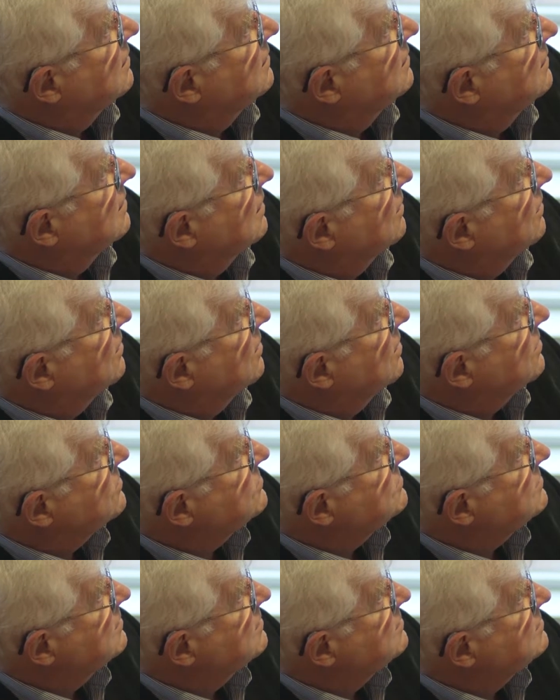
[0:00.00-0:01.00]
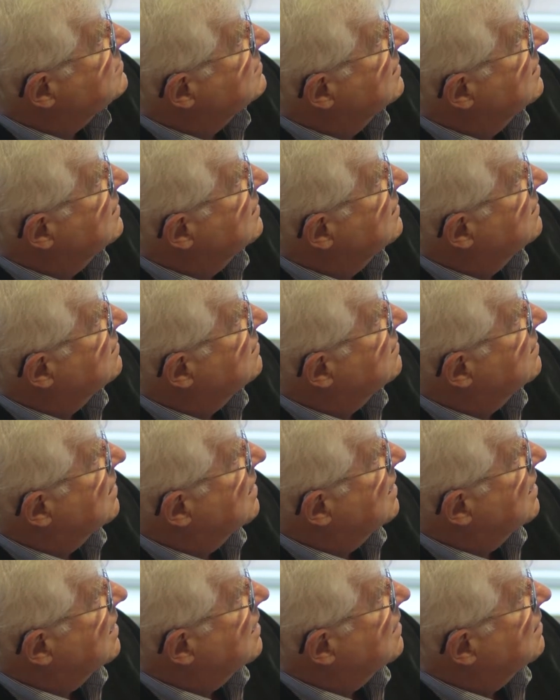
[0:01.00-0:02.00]
the losses here
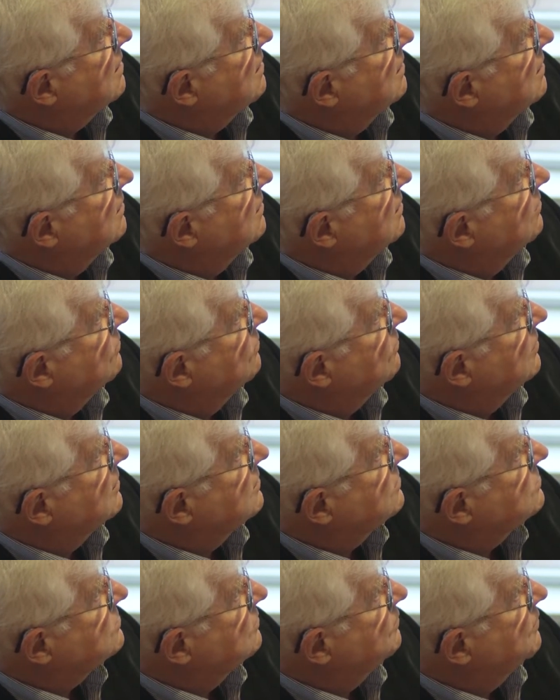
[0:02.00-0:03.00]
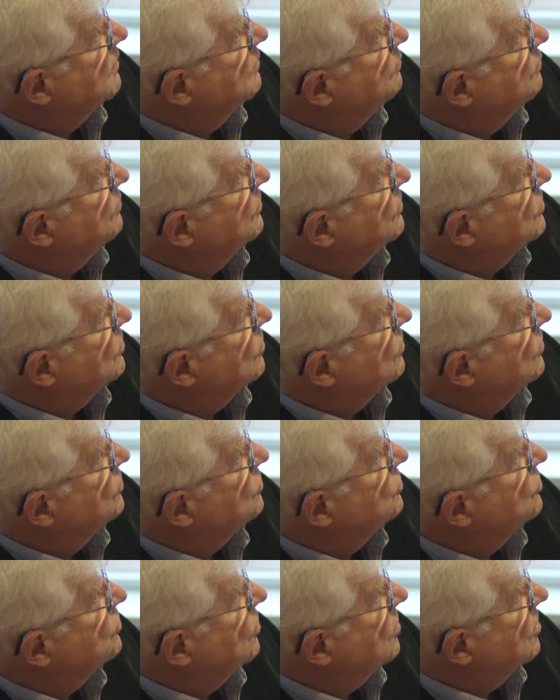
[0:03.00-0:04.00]
are what should be put
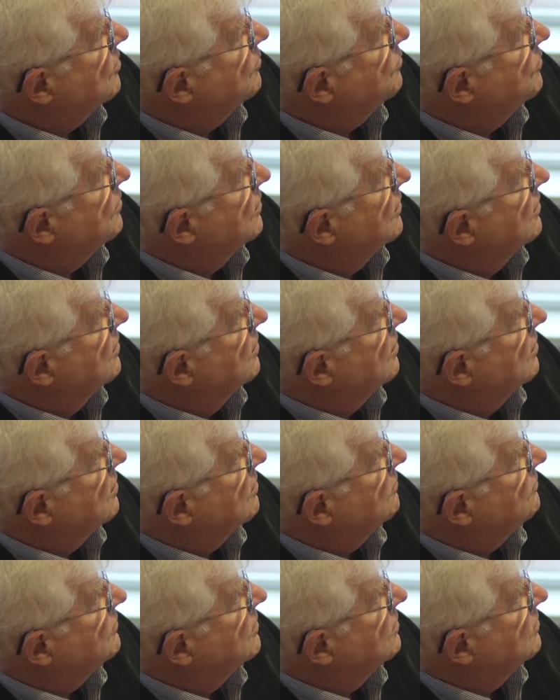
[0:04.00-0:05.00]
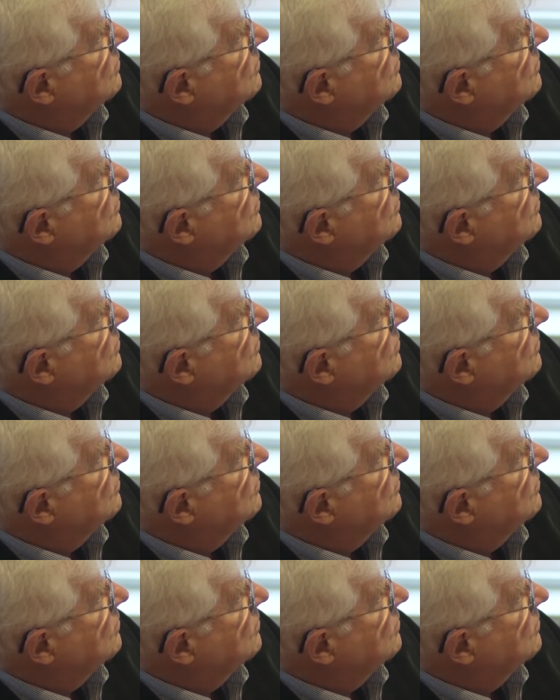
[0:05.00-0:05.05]
on top of the